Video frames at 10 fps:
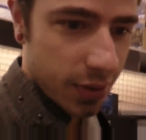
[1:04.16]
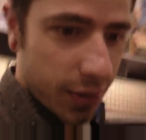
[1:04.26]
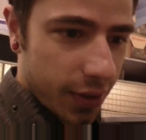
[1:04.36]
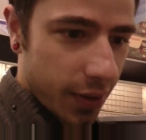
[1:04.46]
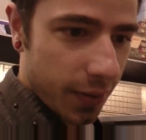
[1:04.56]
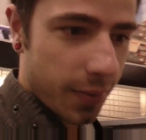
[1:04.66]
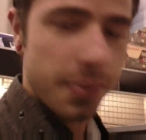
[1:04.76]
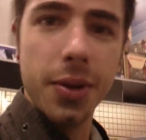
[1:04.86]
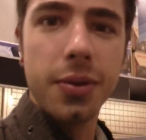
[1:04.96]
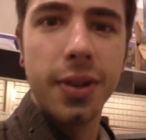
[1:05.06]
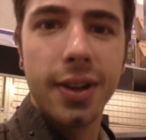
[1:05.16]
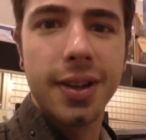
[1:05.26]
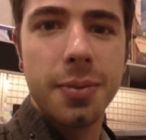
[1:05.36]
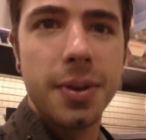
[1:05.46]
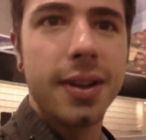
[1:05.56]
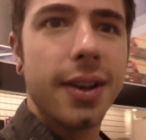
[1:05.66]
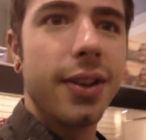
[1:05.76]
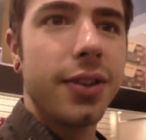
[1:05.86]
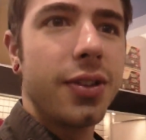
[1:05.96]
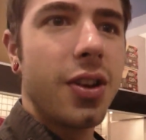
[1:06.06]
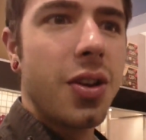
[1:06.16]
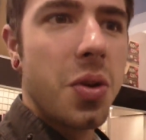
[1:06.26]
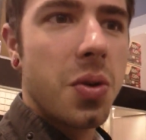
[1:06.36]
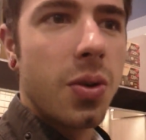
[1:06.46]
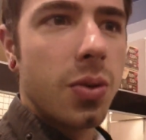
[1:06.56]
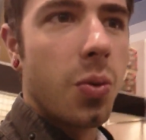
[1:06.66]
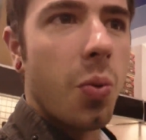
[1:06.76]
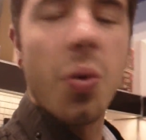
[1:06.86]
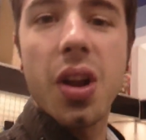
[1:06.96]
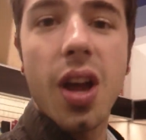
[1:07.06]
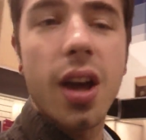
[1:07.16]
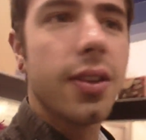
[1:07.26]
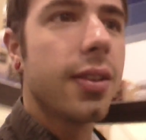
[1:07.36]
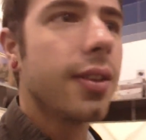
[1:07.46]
just looking for music, because why not?